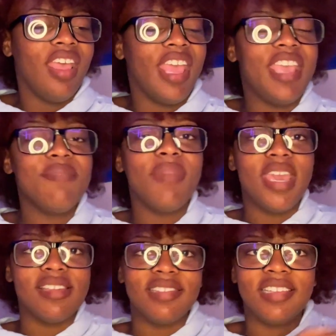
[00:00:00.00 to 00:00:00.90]
it
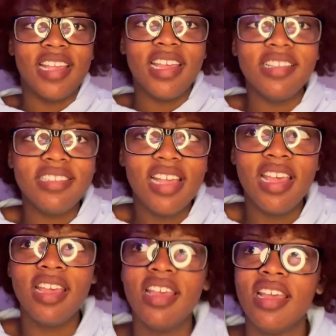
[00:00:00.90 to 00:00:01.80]
made sense
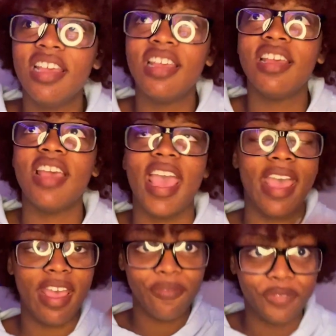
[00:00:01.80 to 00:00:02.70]

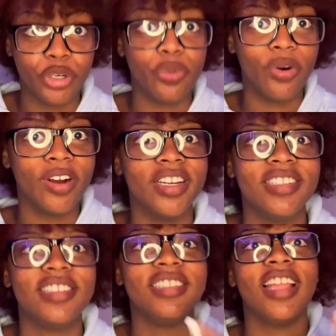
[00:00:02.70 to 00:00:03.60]

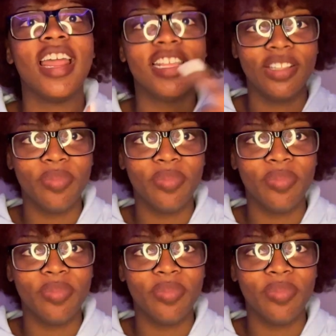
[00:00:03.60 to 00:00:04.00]
afterwards, not at the